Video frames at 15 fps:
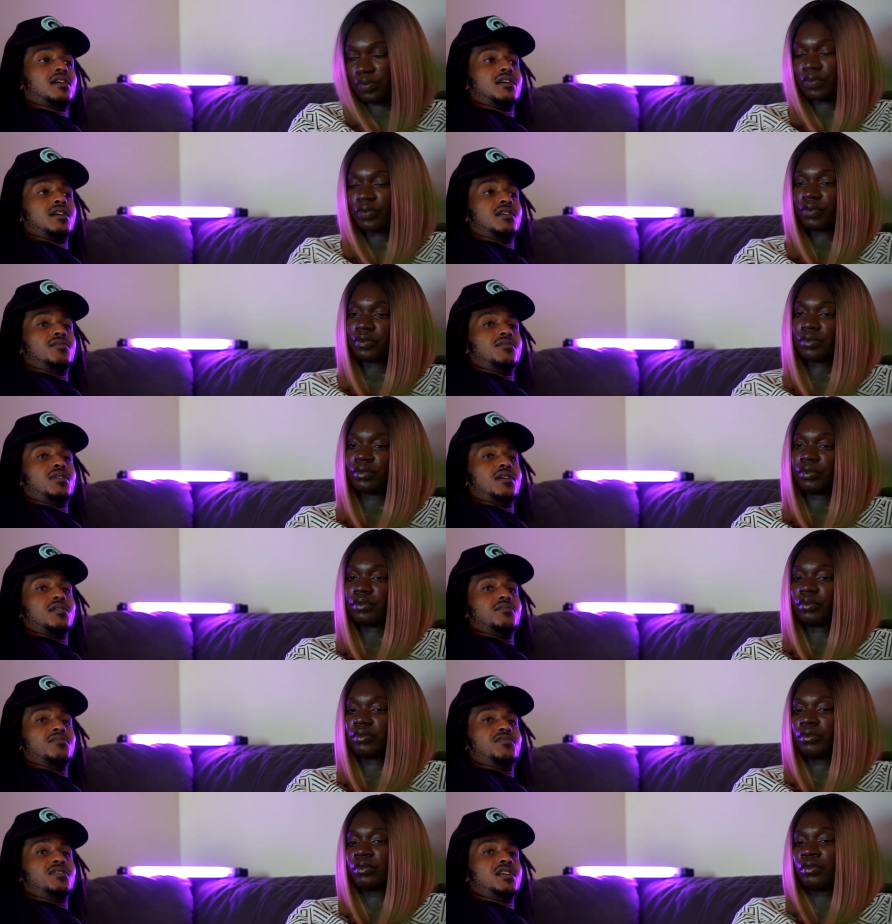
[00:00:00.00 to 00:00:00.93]

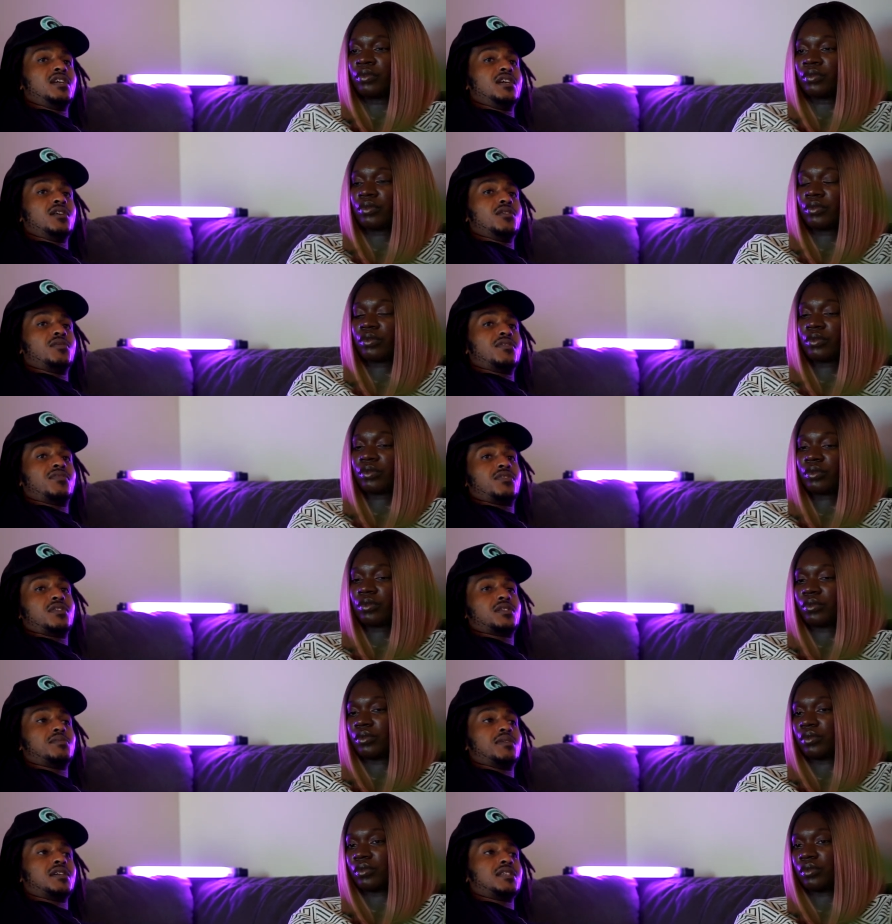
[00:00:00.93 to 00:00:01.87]
Speaker 1: a video with
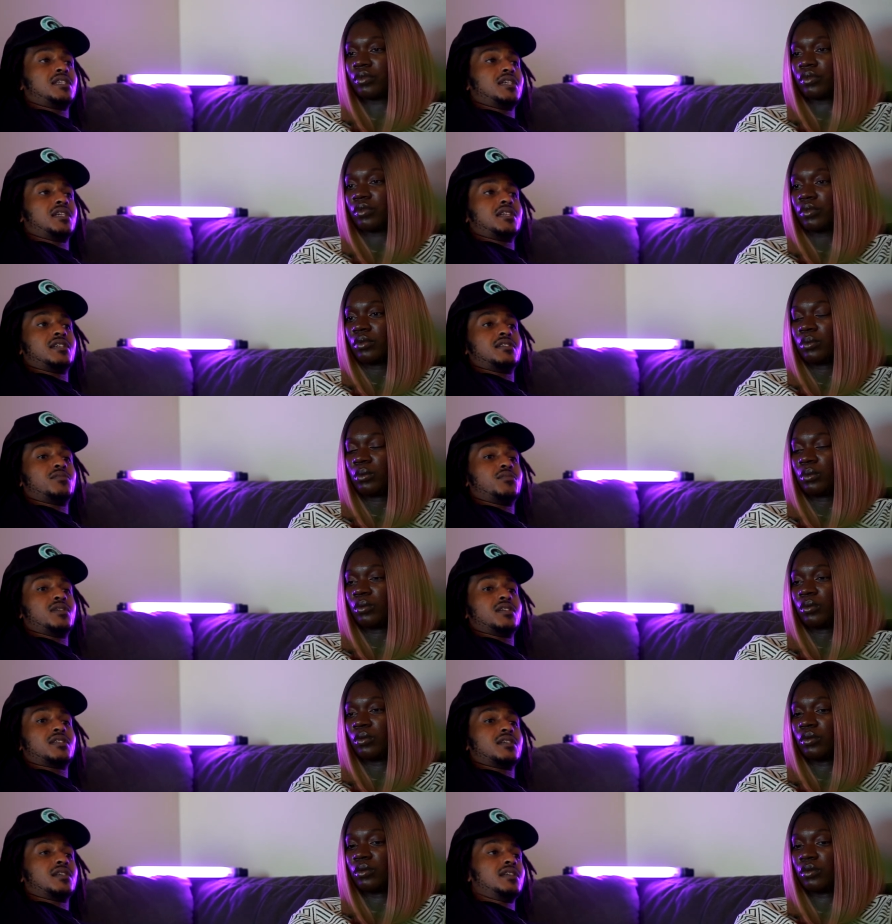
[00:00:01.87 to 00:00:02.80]
French Montana and
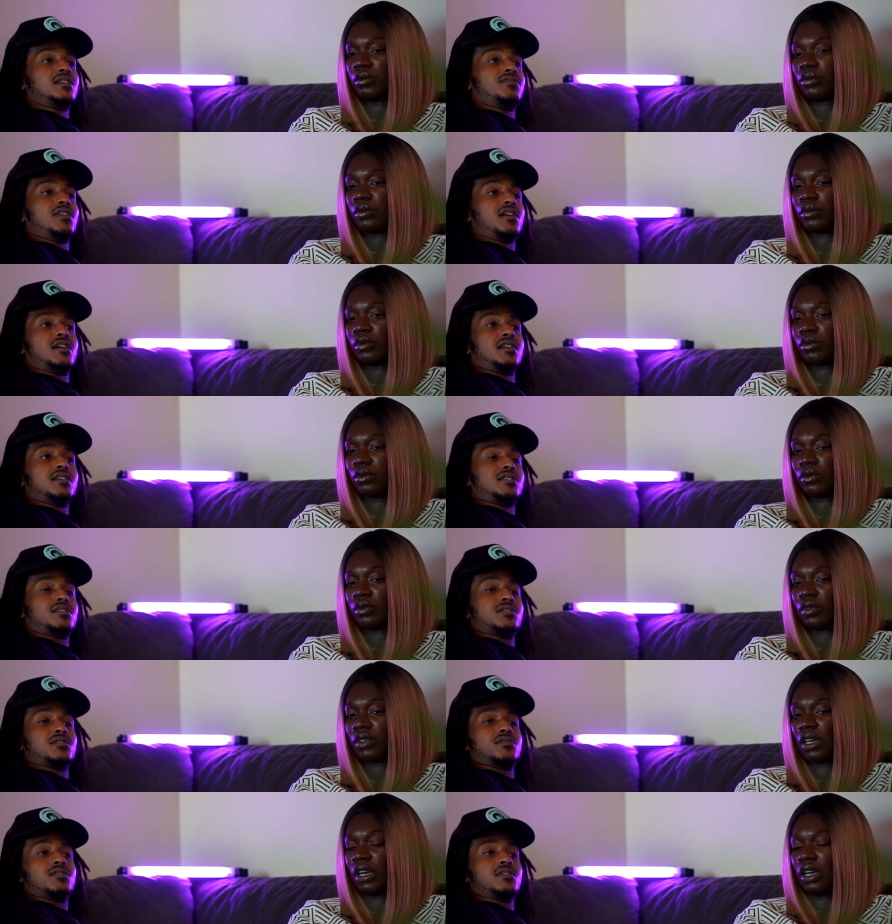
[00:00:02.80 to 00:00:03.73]
Wiz Khalifa, I'll
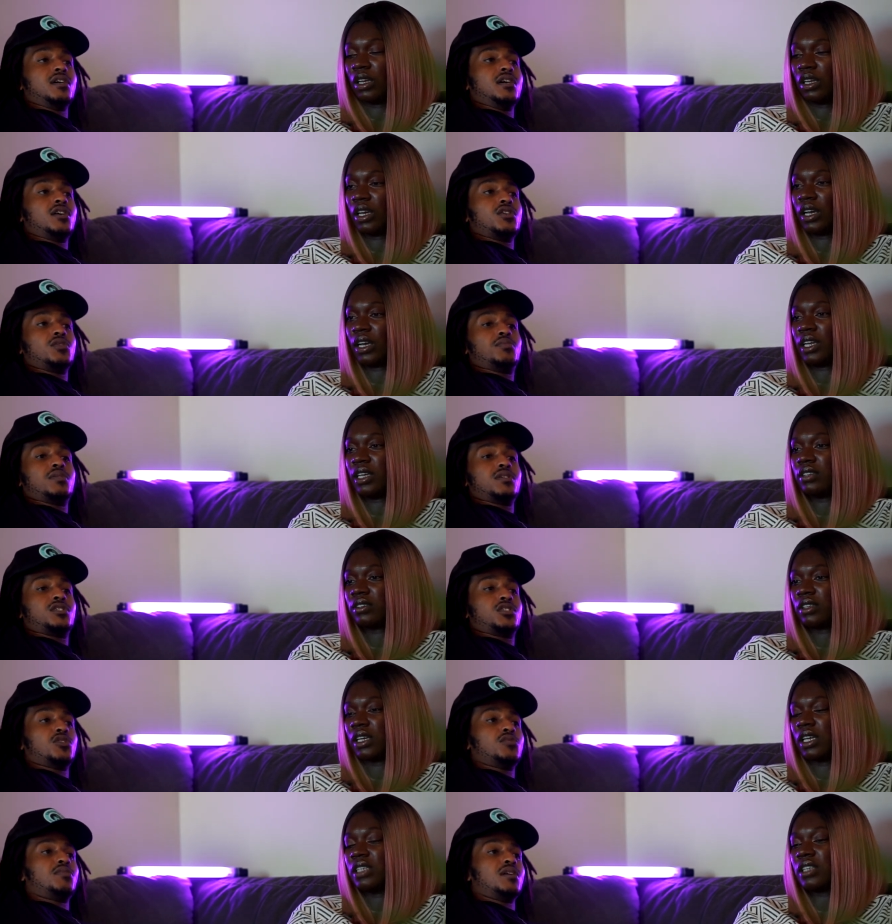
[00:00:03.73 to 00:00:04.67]
listen to it. Yeah, you
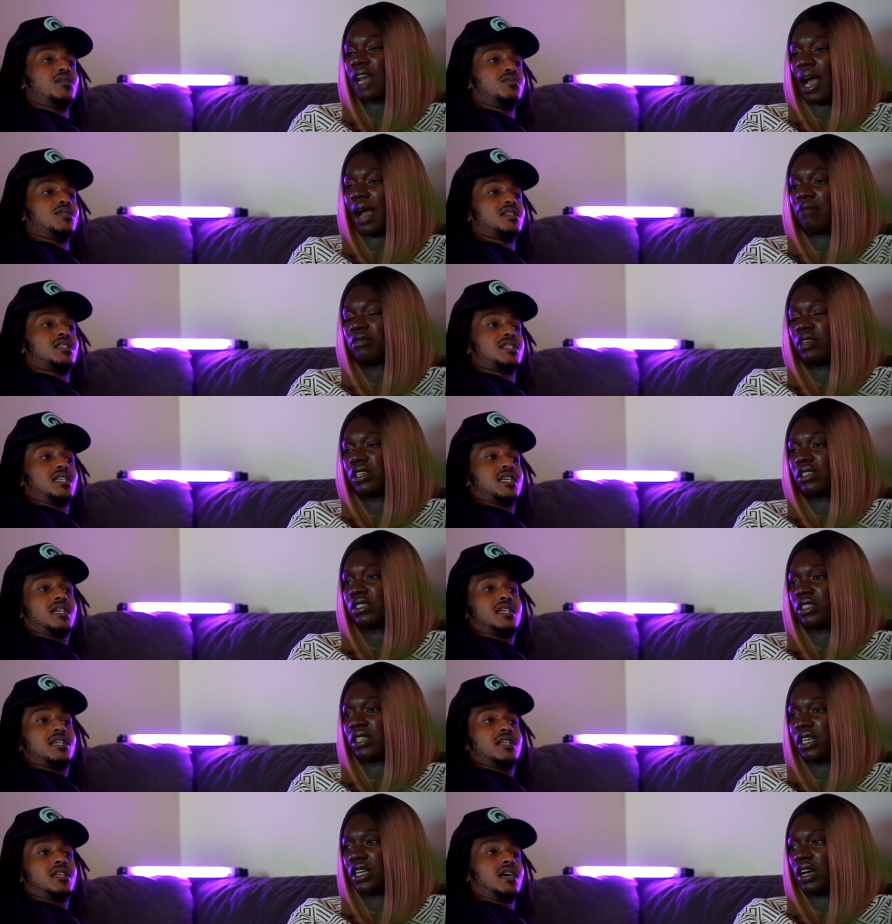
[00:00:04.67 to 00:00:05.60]
put Joe Budden to
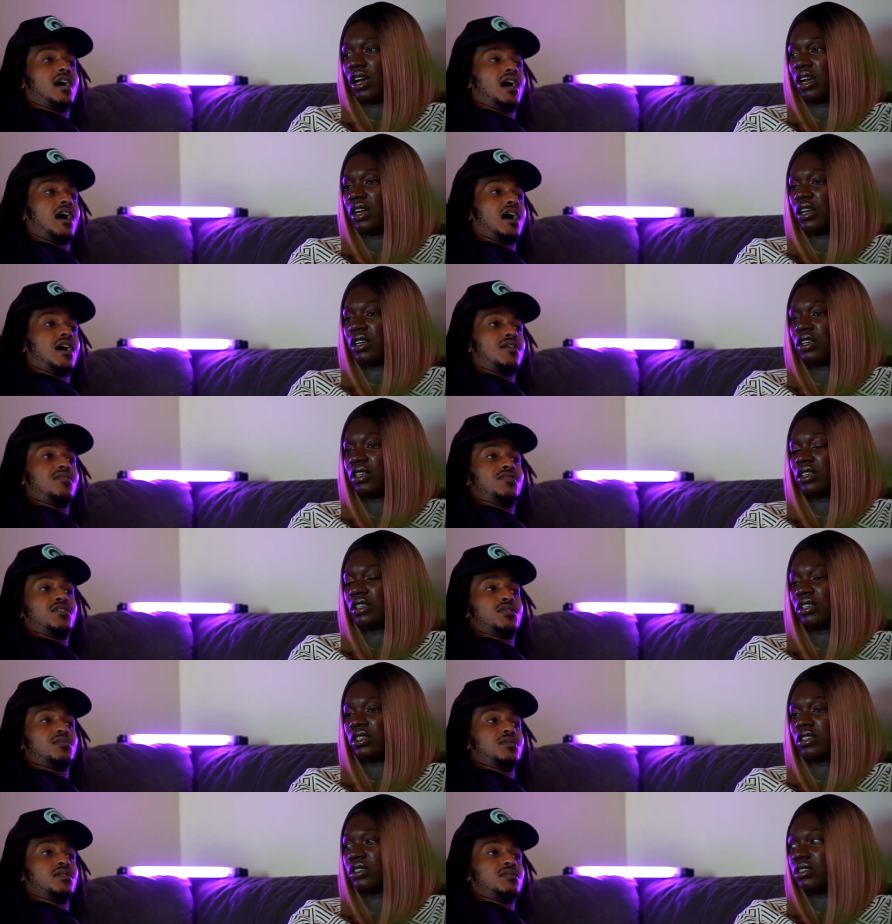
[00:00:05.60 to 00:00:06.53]
Sin, I'll
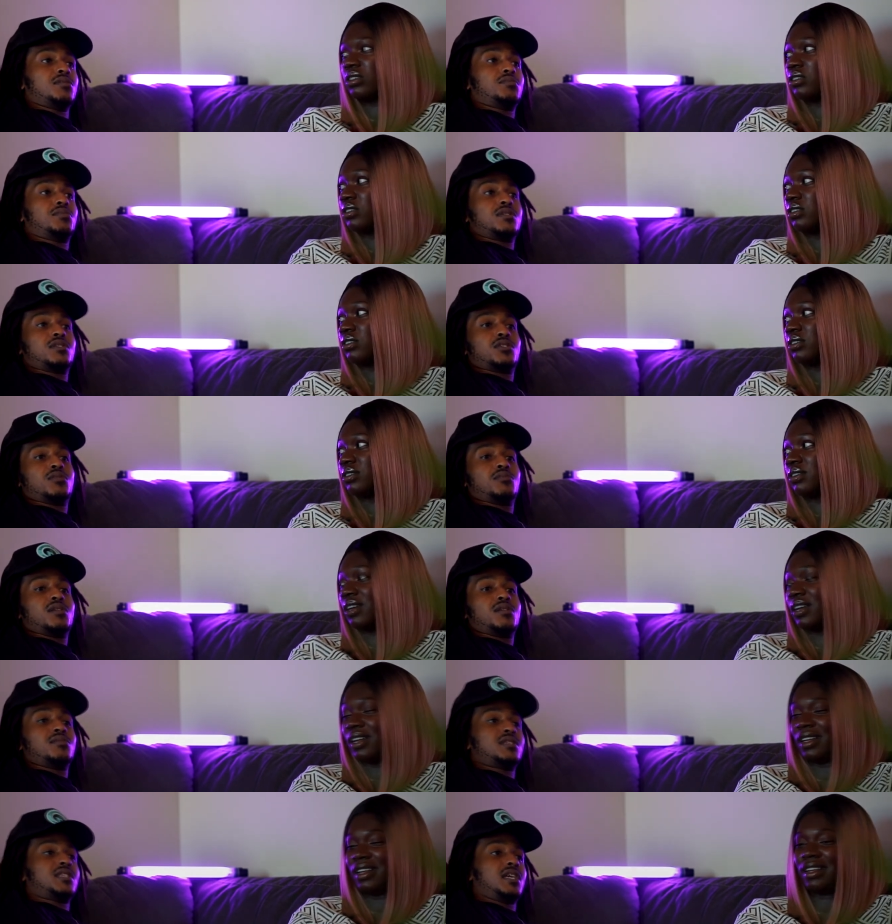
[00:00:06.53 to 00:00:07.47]
fuck with him. You put Joe
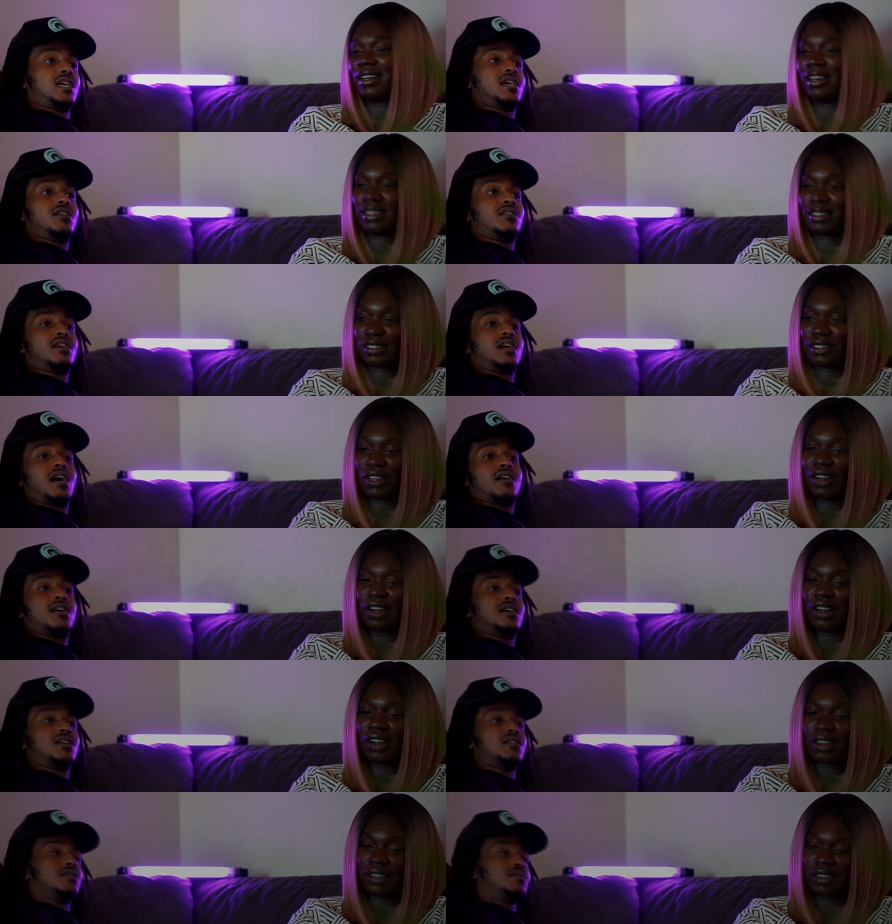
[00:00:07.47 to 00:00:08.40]
Budden to Harry, you know
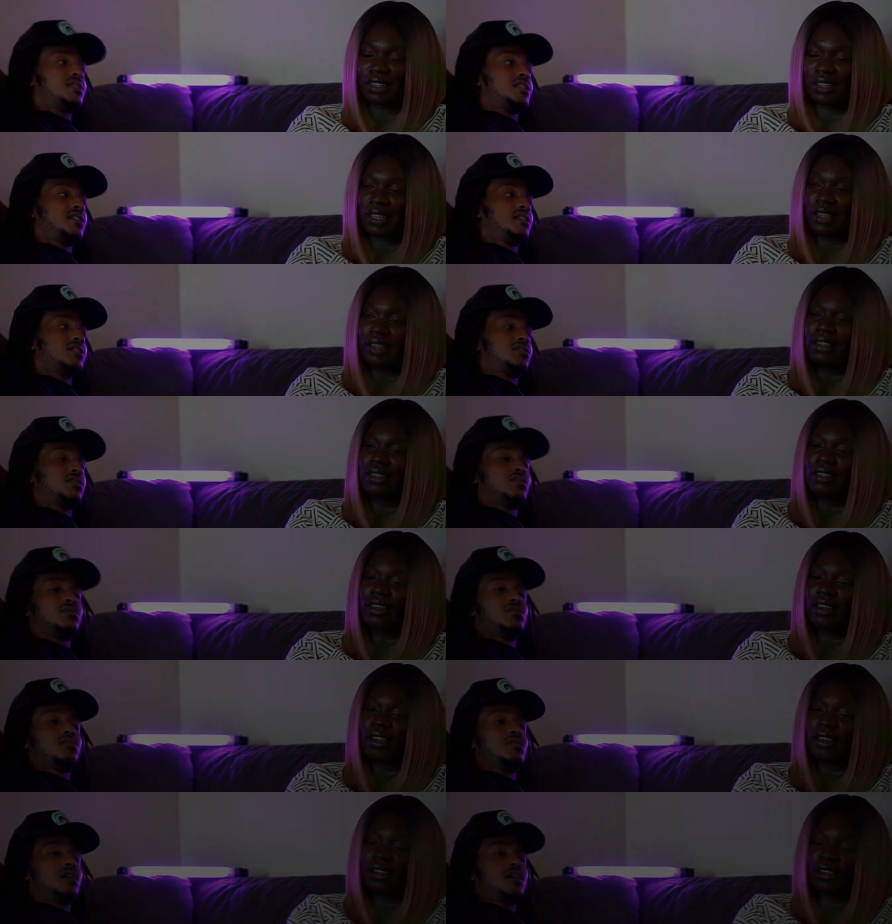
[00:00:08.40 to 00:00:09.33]
what I'm saying? So